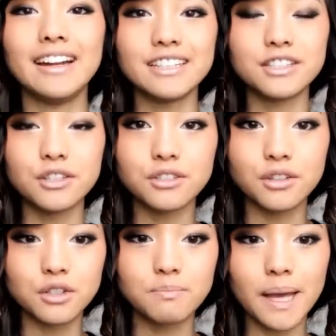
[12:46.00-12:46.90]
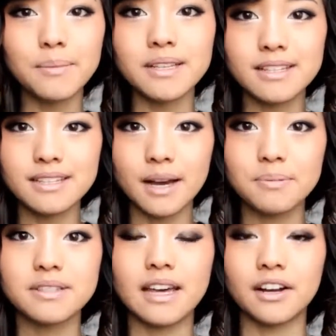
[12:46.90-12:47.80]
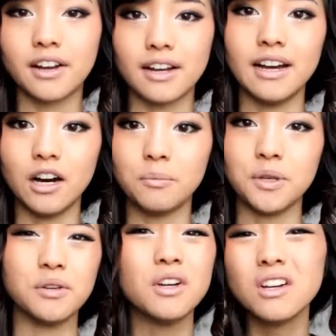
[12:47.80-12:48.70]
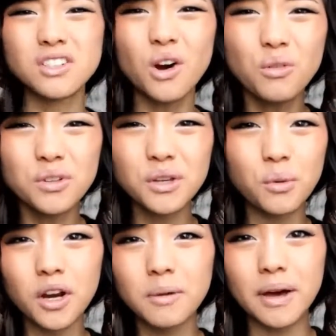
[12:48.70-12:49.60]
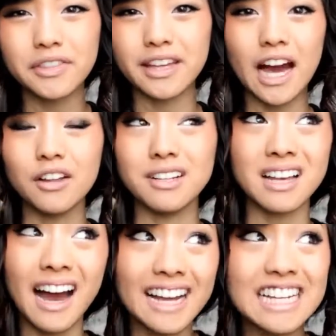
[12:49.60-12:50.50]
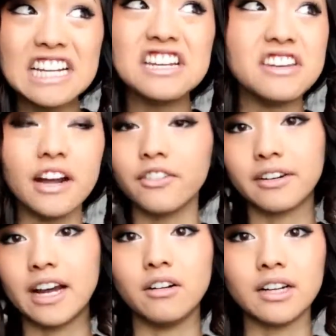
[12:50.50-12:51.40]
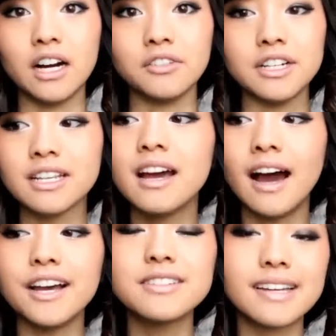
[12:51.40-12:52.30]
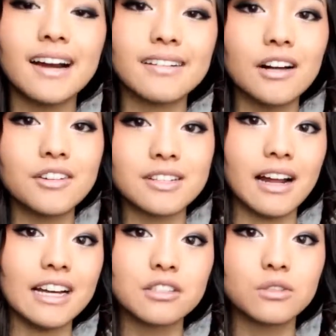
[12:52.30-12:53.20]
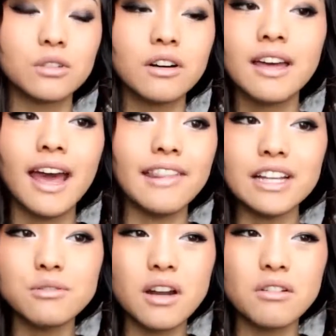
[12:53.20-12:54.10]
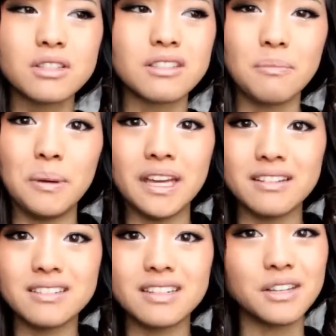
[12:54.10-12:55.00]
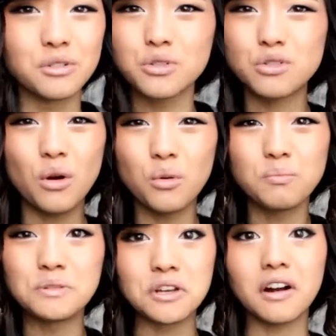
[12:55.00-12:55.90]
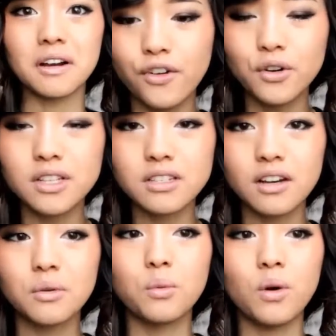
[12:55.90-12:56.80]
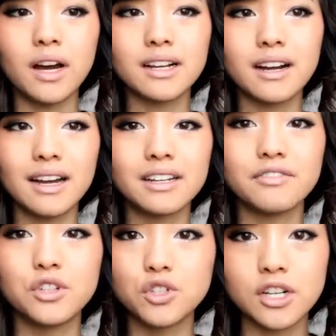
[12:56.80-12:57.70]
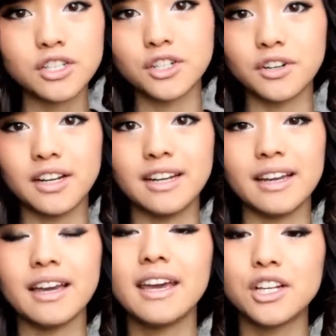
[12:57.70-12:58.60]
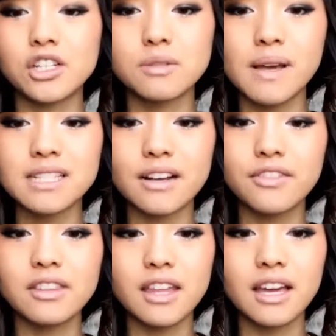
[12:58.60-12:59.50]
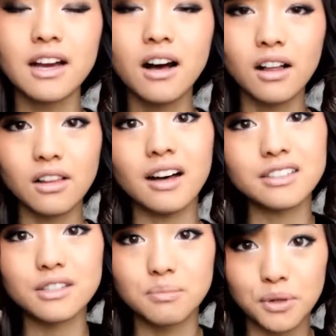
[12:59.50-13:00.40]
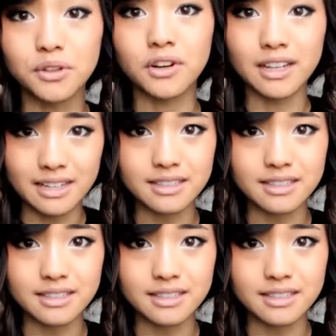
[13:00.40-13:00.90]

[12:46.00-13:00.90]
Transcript: And it's just those baby steps that are gonna help you. Don't really worry about the calories. I never count calories. I used to count calories in high school, and that's when I was the biggest. It was so bizarre. Focus on what kind of nutrition you're eating. It just makes everything a lot smoother and